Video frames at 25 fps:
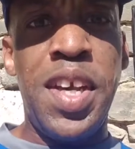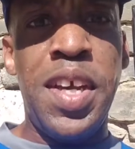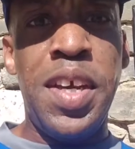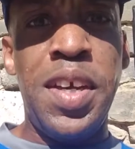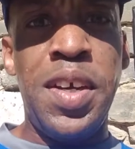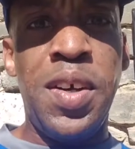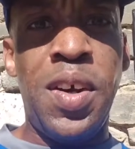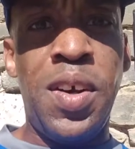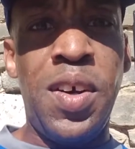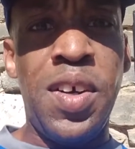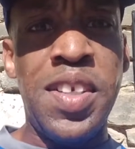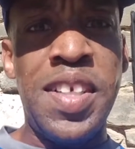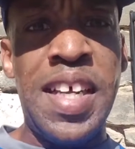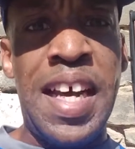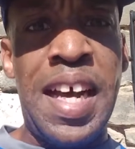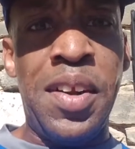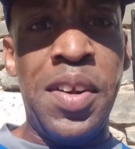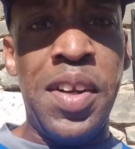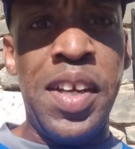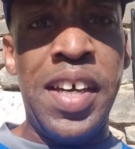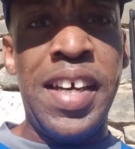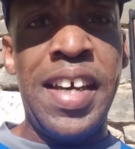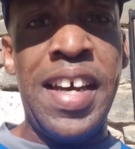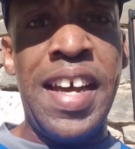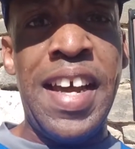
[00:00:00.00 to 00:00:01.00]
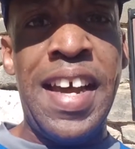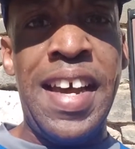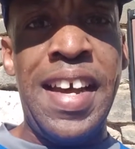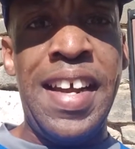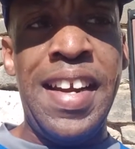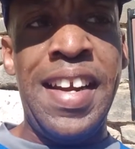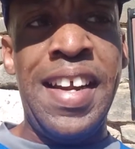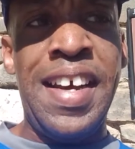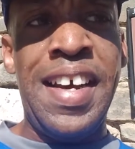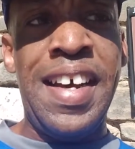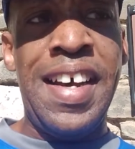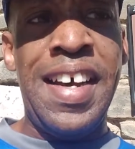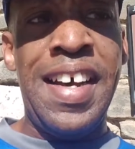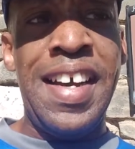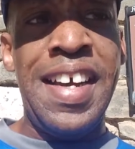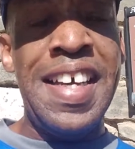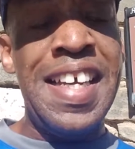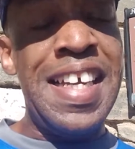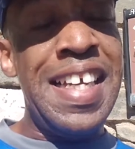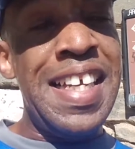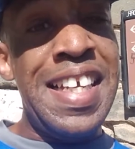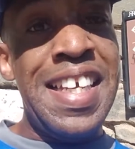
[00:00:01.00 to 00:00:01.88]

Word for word: King Kong Dowling, and uh,